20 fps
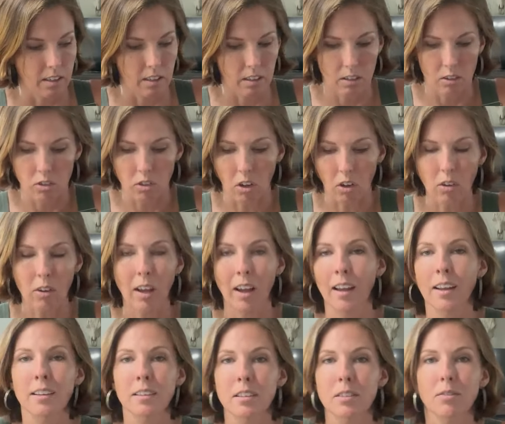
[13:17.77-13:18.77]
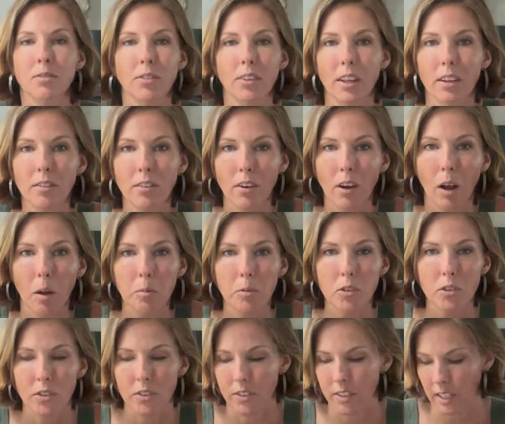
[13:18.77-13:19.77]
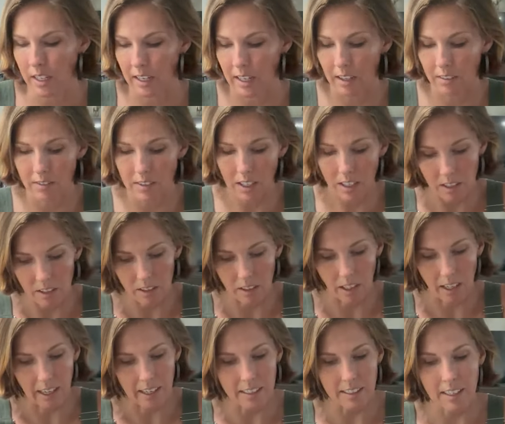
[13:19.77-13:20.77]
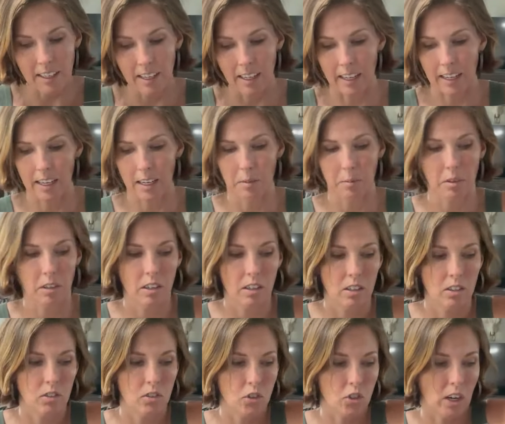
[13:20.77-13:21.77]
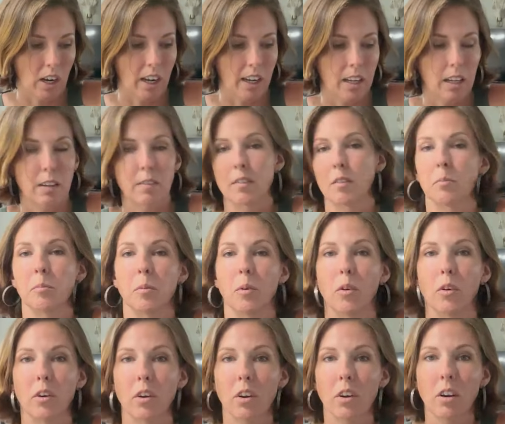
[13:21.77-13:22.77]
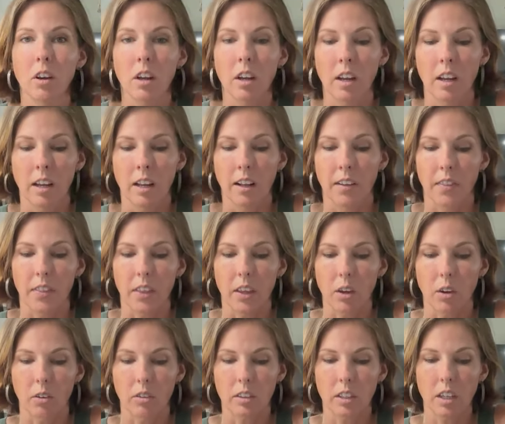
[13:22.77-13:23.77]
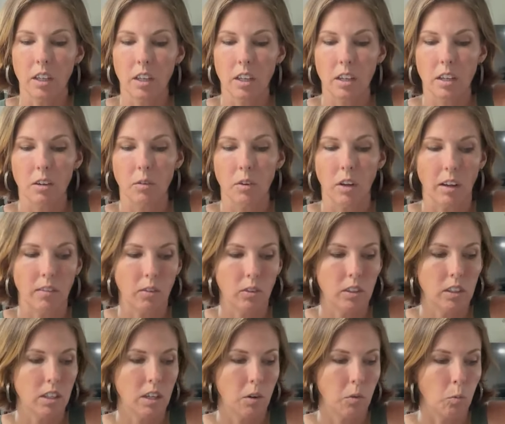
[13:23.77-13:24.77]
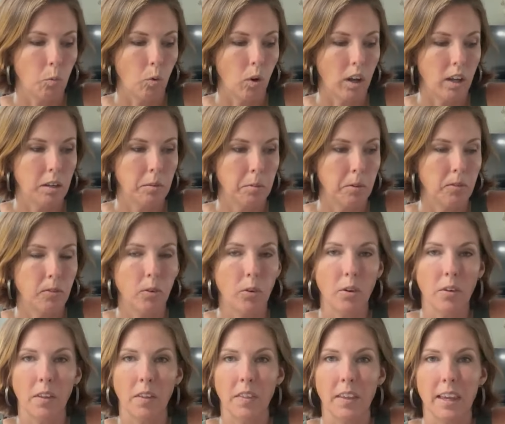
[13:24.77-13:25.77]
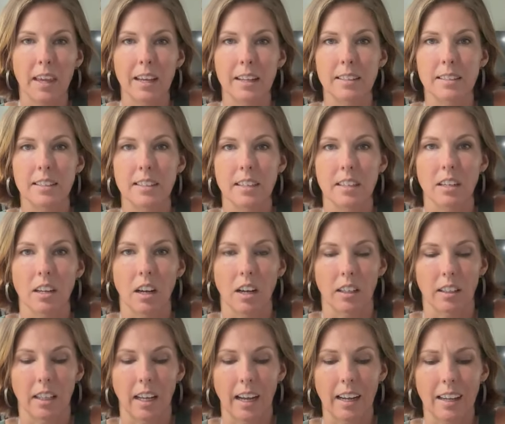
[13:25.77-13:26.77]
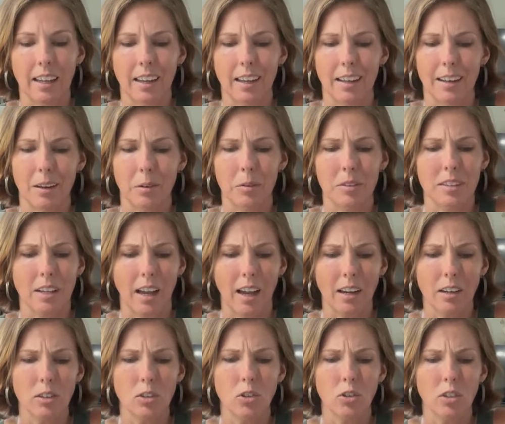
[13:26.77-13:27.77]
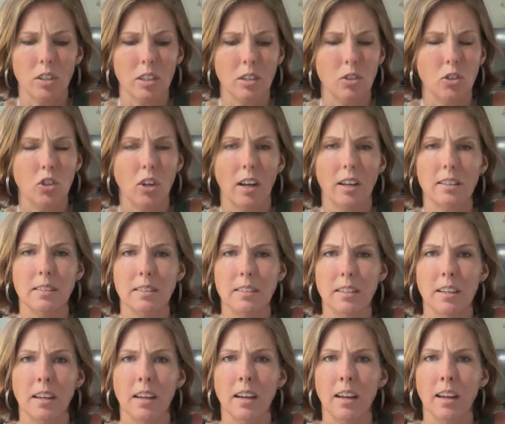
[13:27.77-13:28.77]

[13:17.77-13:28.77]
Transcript: there's all kinds of flavor options. And I've done a lot and I'm gonna try even more. I've only done one before that the kids did not like, and it was actually just